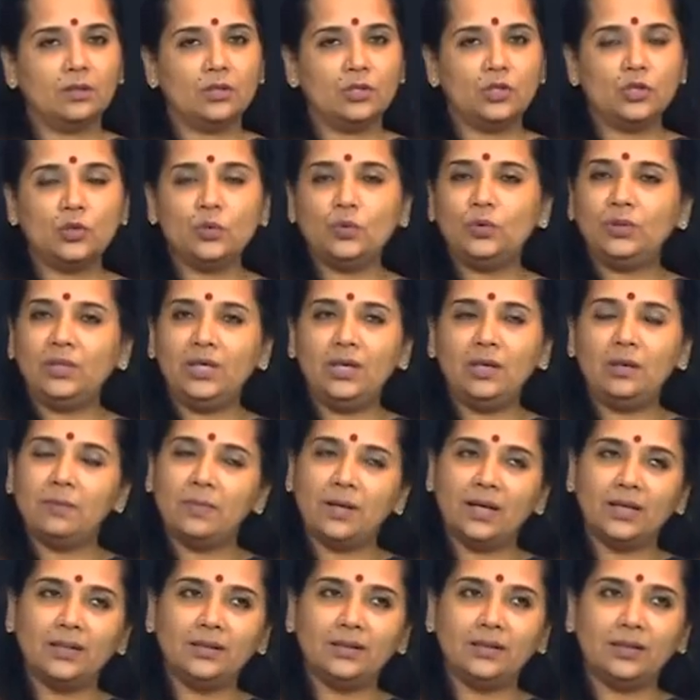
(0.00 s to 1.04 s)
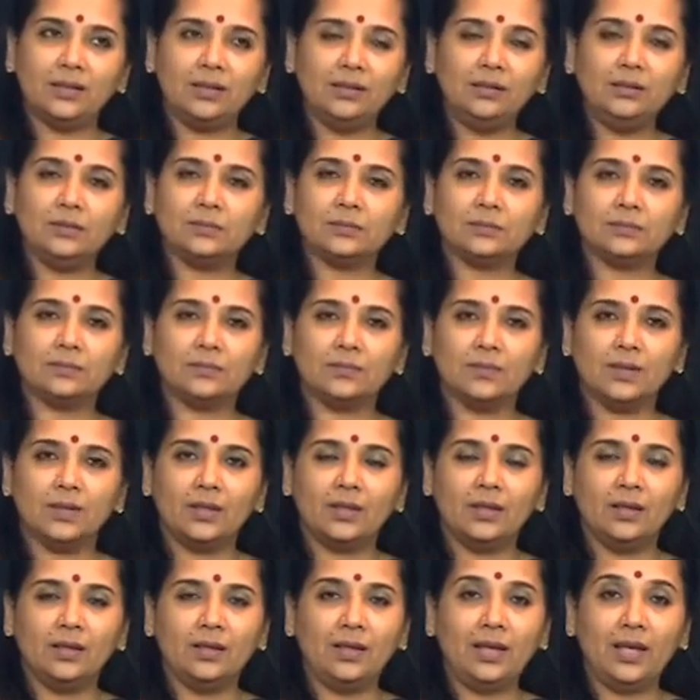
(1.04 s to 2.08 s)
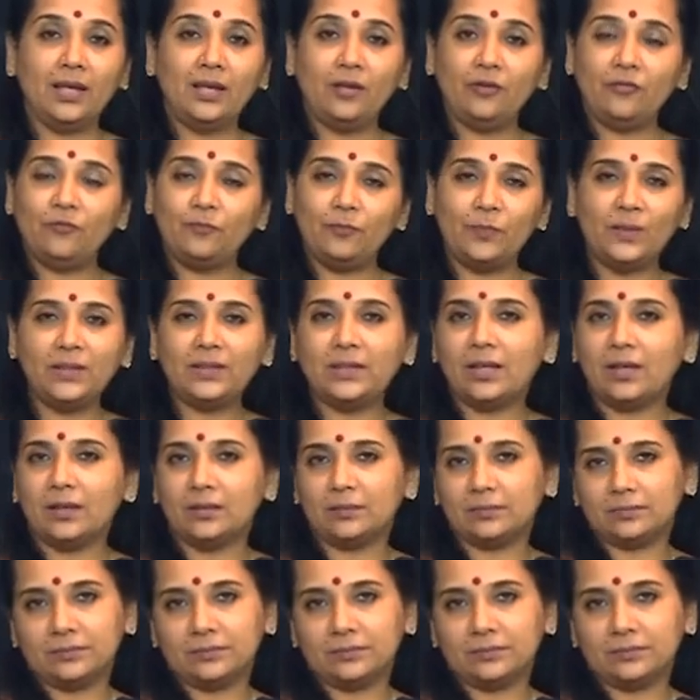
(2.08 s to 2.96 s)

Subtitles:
Shruti Mata, Laya Pita.